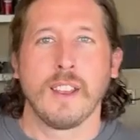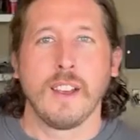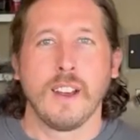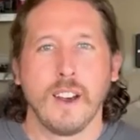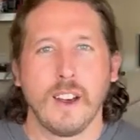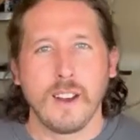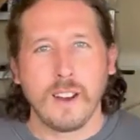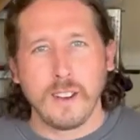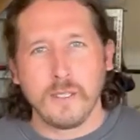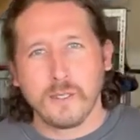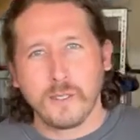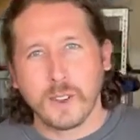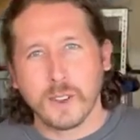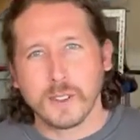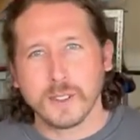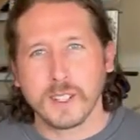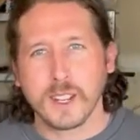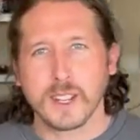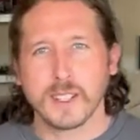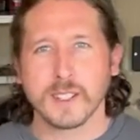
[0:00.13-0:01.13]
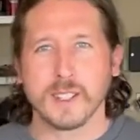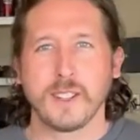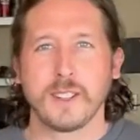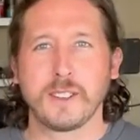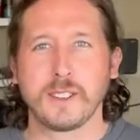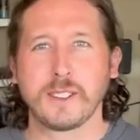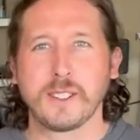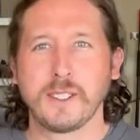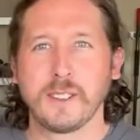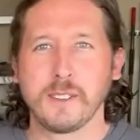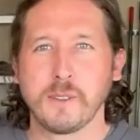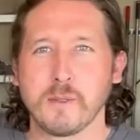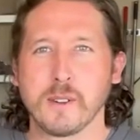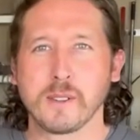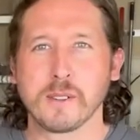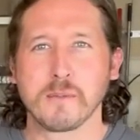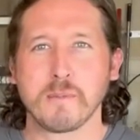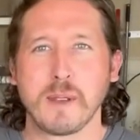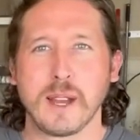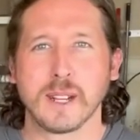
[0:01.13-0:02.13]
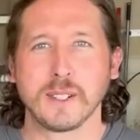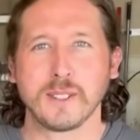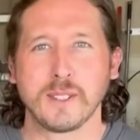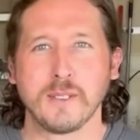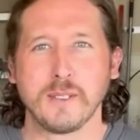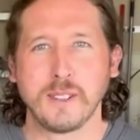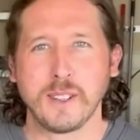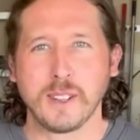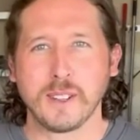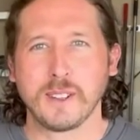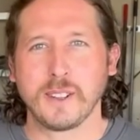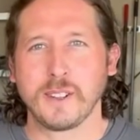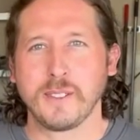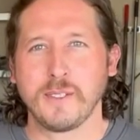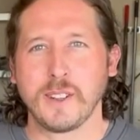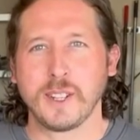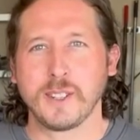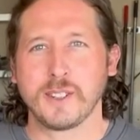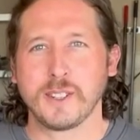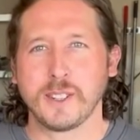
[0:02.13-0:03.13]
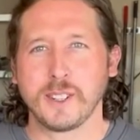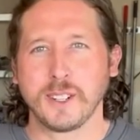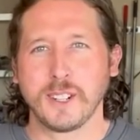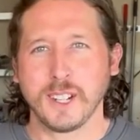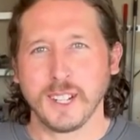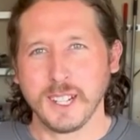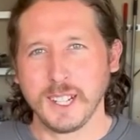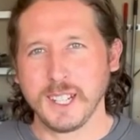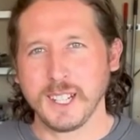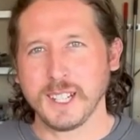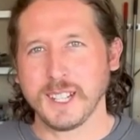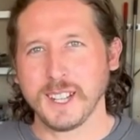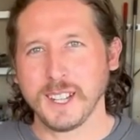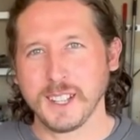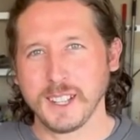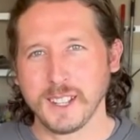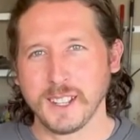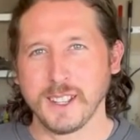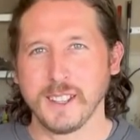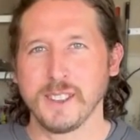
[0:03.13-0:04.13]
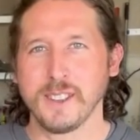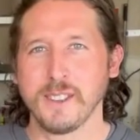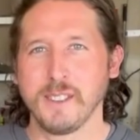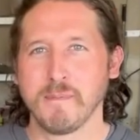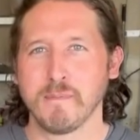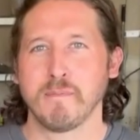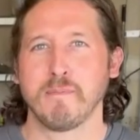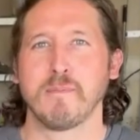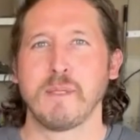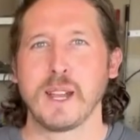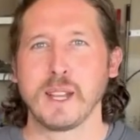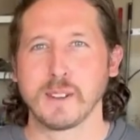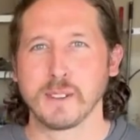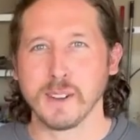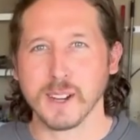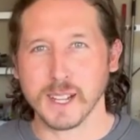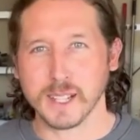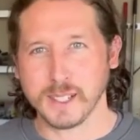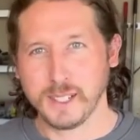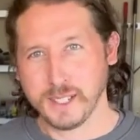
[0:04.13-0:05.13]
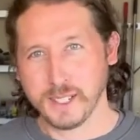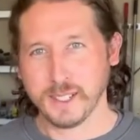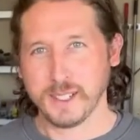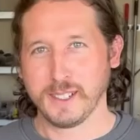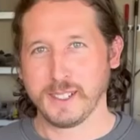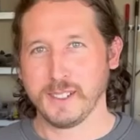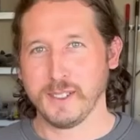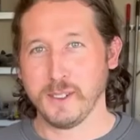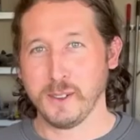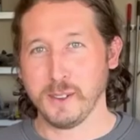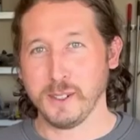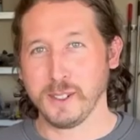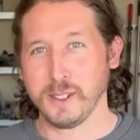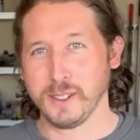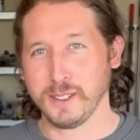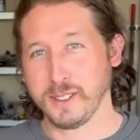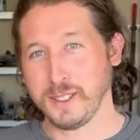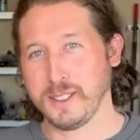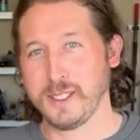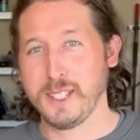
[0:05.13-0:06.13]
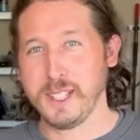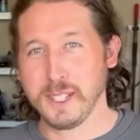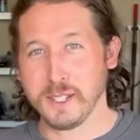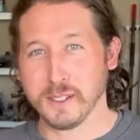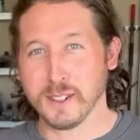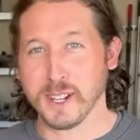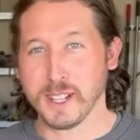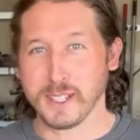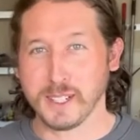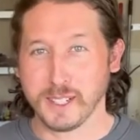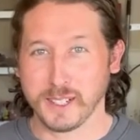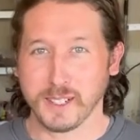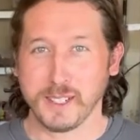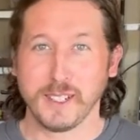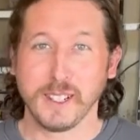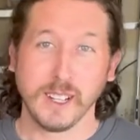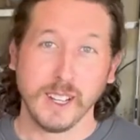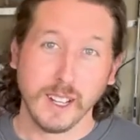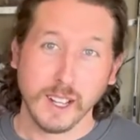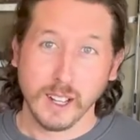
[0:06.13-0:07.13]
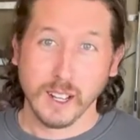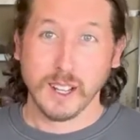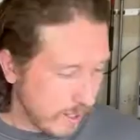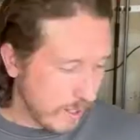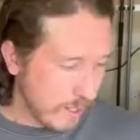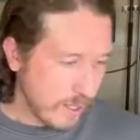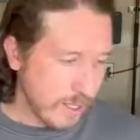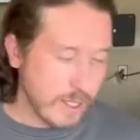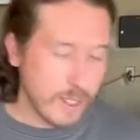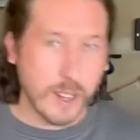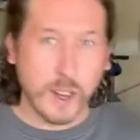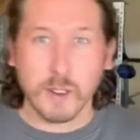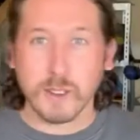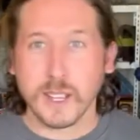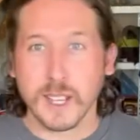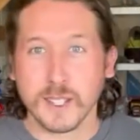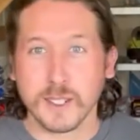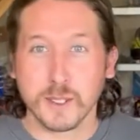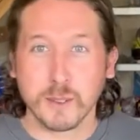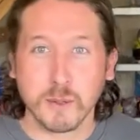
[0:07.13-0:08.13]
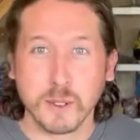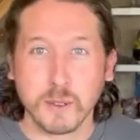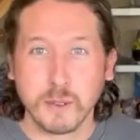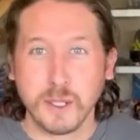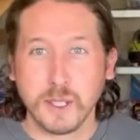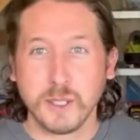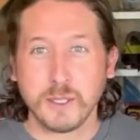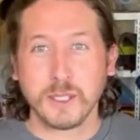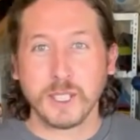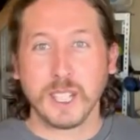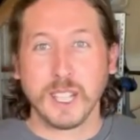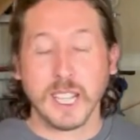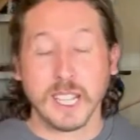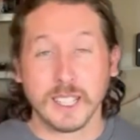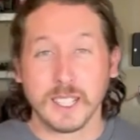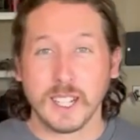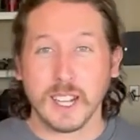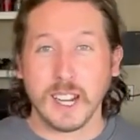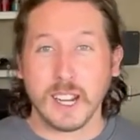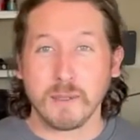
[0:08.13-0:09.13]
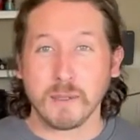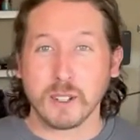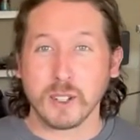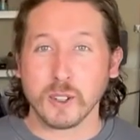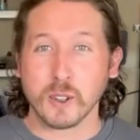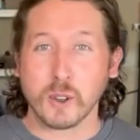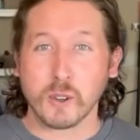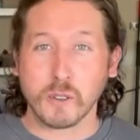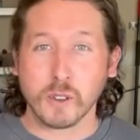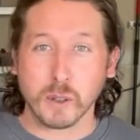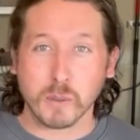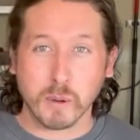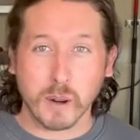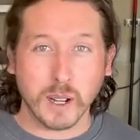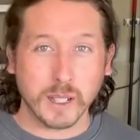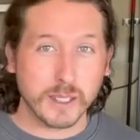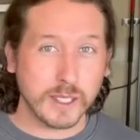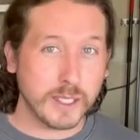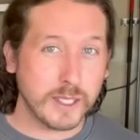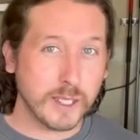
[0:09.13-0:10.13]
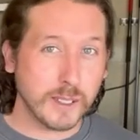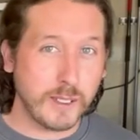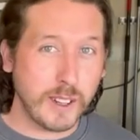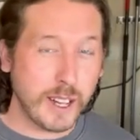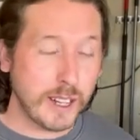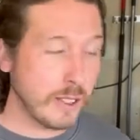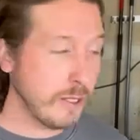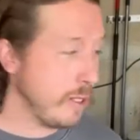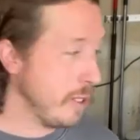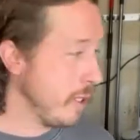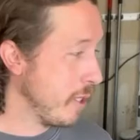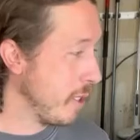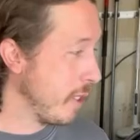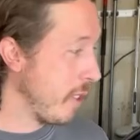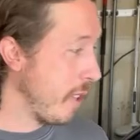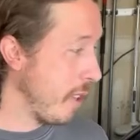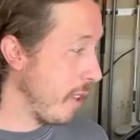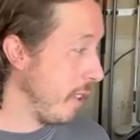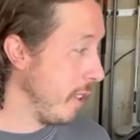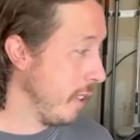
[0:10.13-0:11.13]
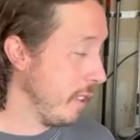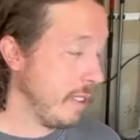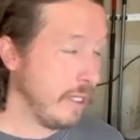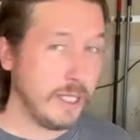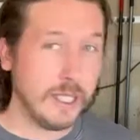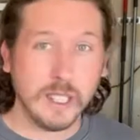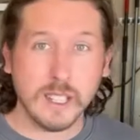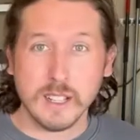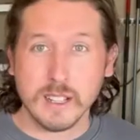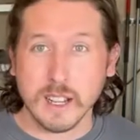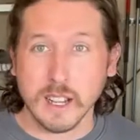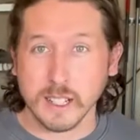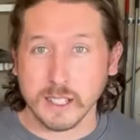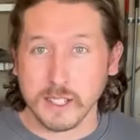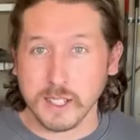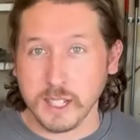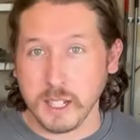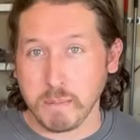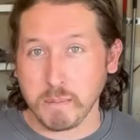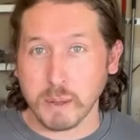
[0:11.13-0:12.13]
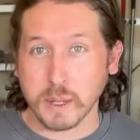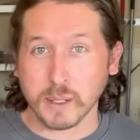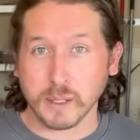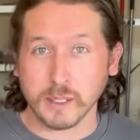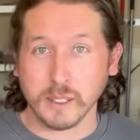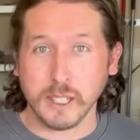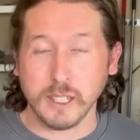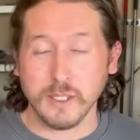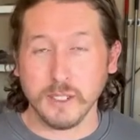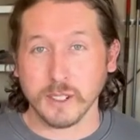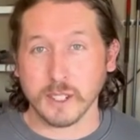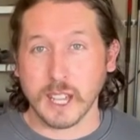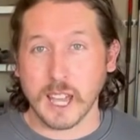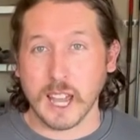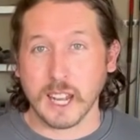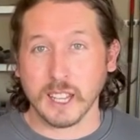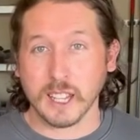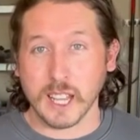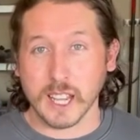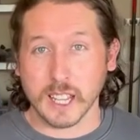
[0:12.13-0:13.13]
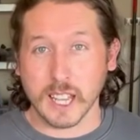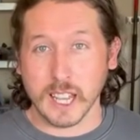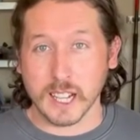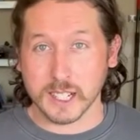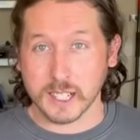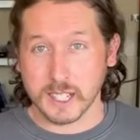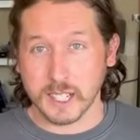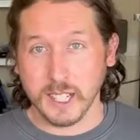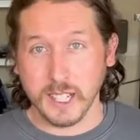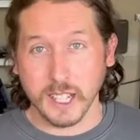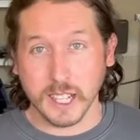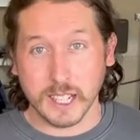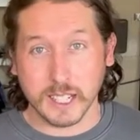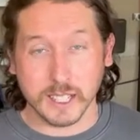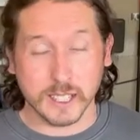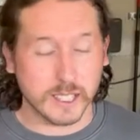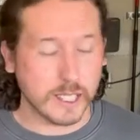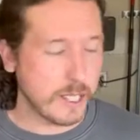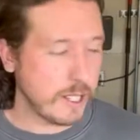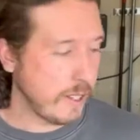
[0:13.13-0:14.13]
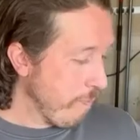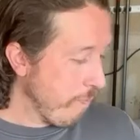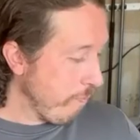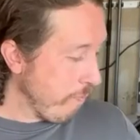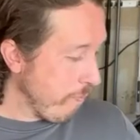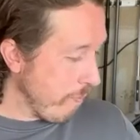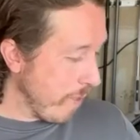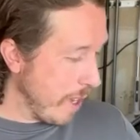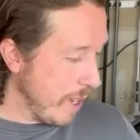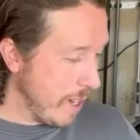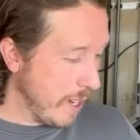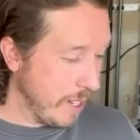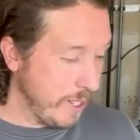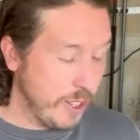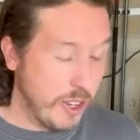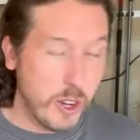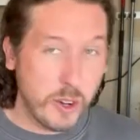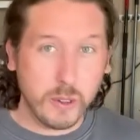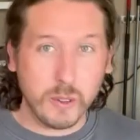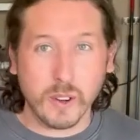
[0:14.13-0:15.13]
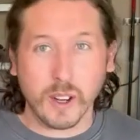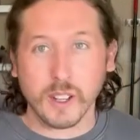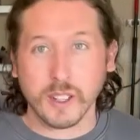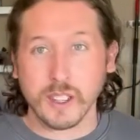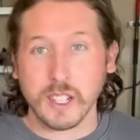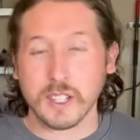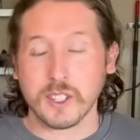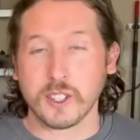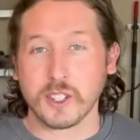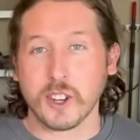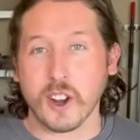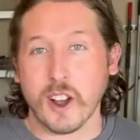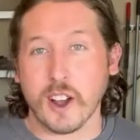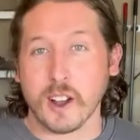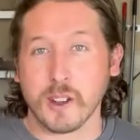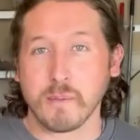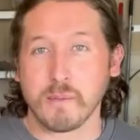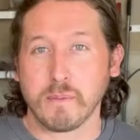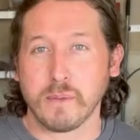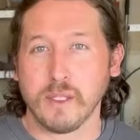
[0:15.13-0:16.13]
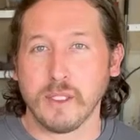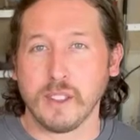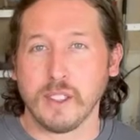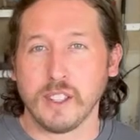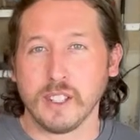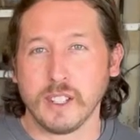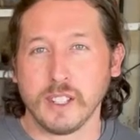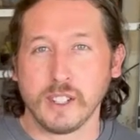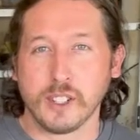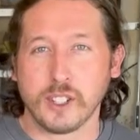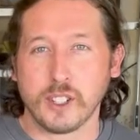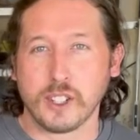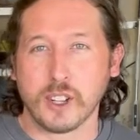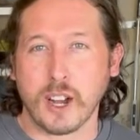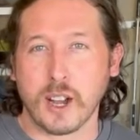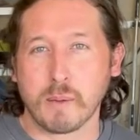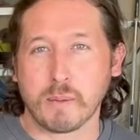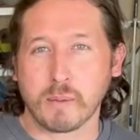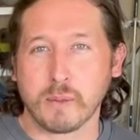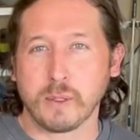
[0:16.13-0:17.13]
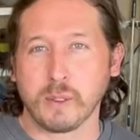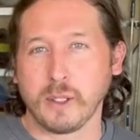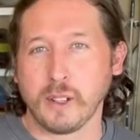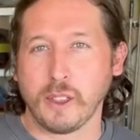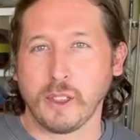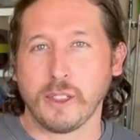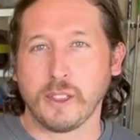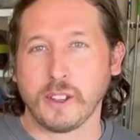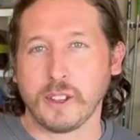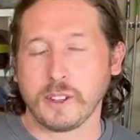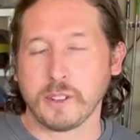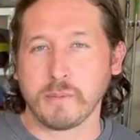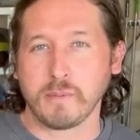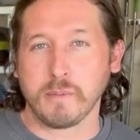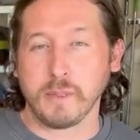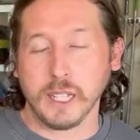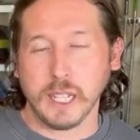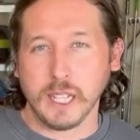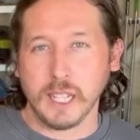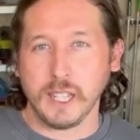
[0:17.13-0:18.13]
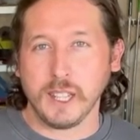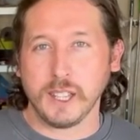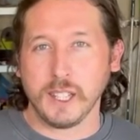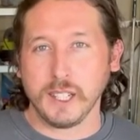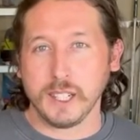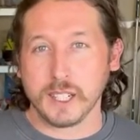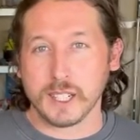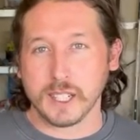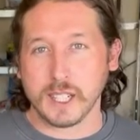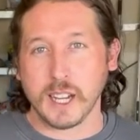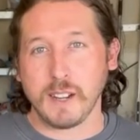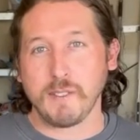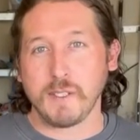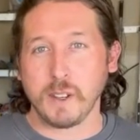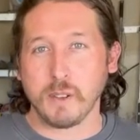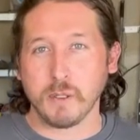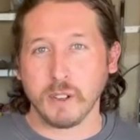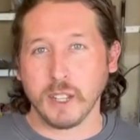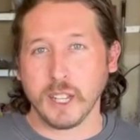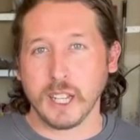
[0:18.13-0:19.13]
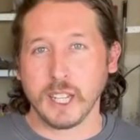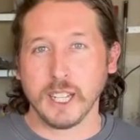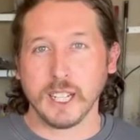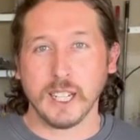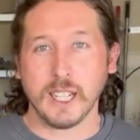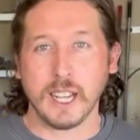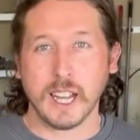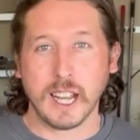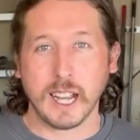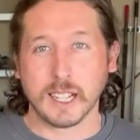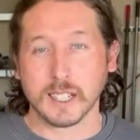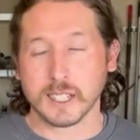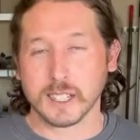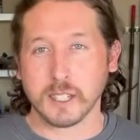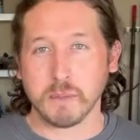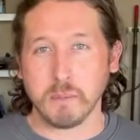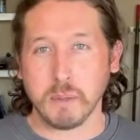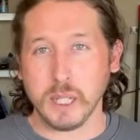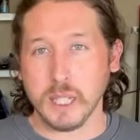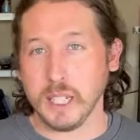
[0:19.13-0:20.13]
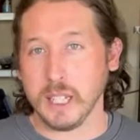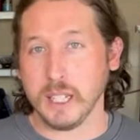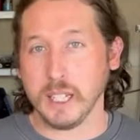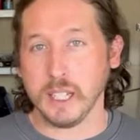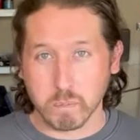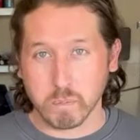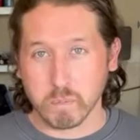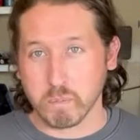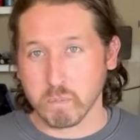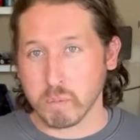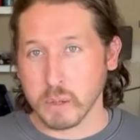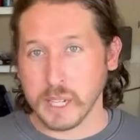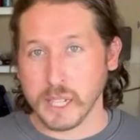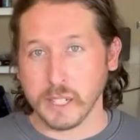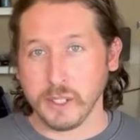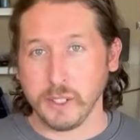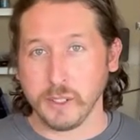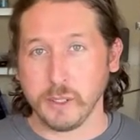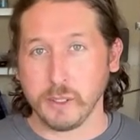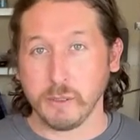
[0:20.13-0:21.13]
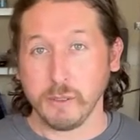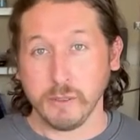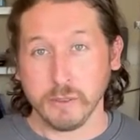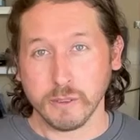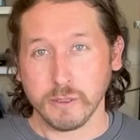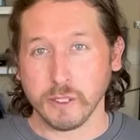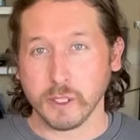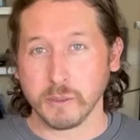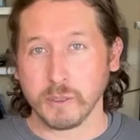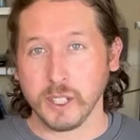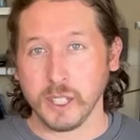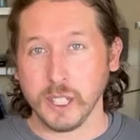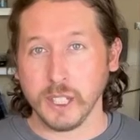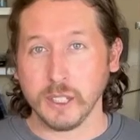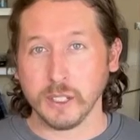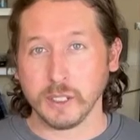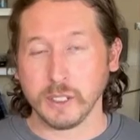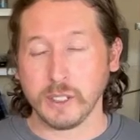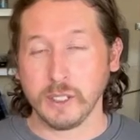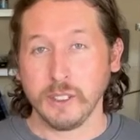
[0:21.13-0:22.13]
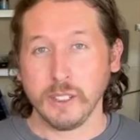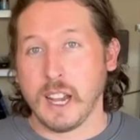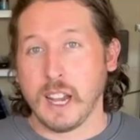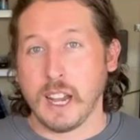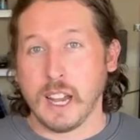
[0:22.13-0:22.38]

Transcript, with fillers: Alright folks, how's it going? Welcome back to another adventure in my garage, or the garage. Okay, so what are we doing today? Today I'm going to go over the process of how to install a seatbelt in your Cadillac XTS. Uh, note on this job, the shop rule of thumb, anything safety related has to be brand new from the dealer.